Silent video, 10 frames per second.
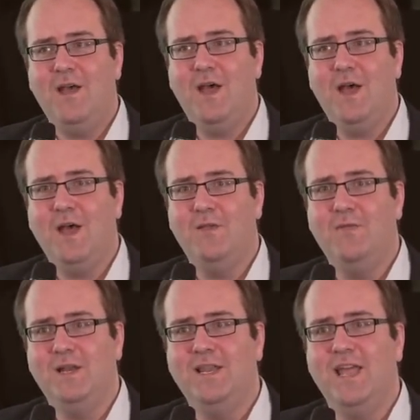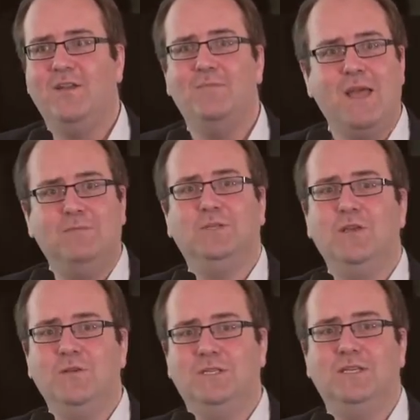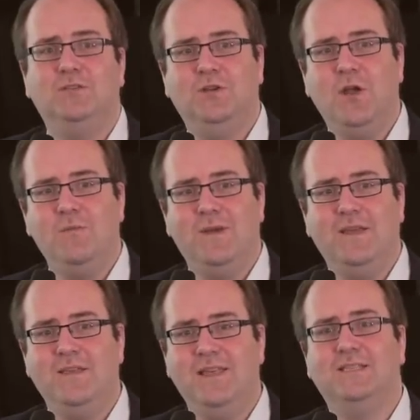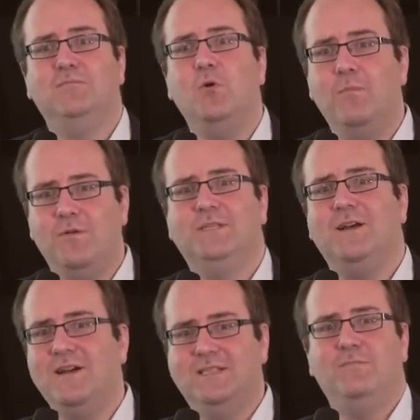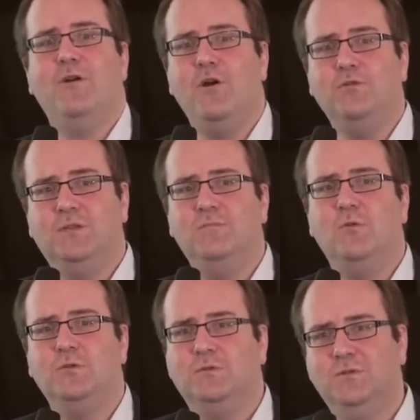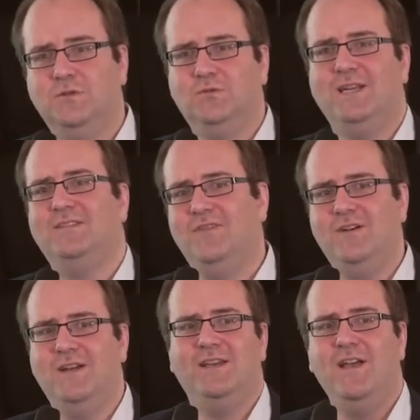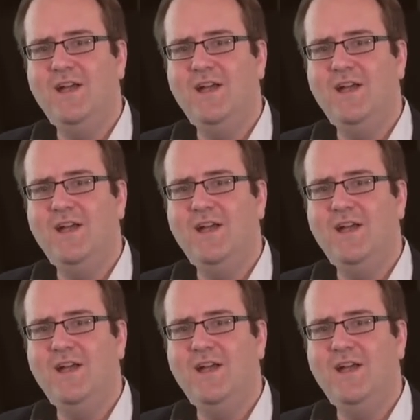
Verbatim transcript: that you'd be able to use this genomic, this more precise approach, the more sort of stratified